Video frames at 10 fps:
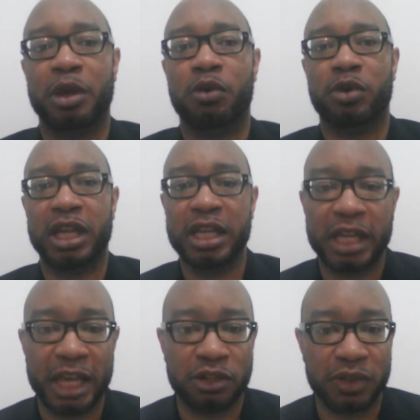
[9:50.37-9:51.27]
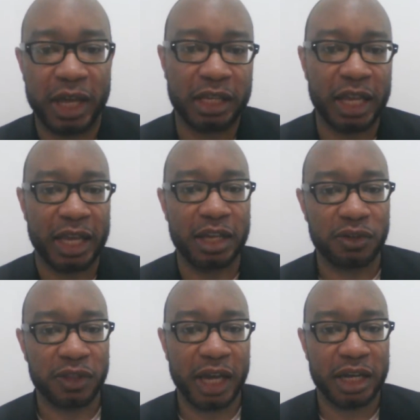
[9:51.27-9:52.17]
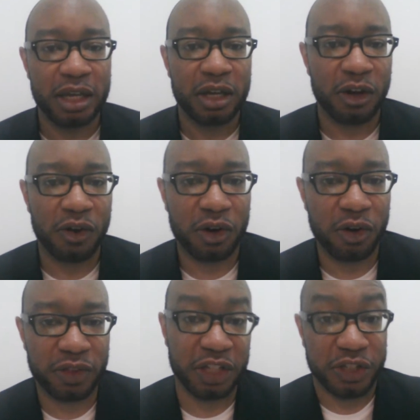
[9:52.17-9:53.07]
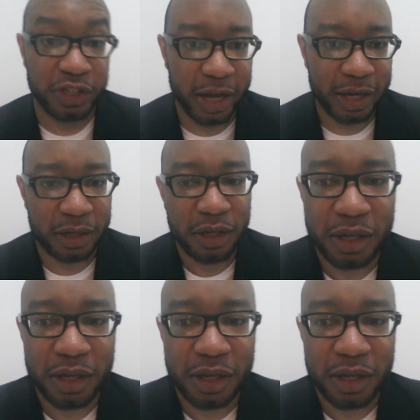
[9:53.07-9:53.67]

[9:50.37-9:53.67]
oh, well, he can't do that, they can't do that, or they suck.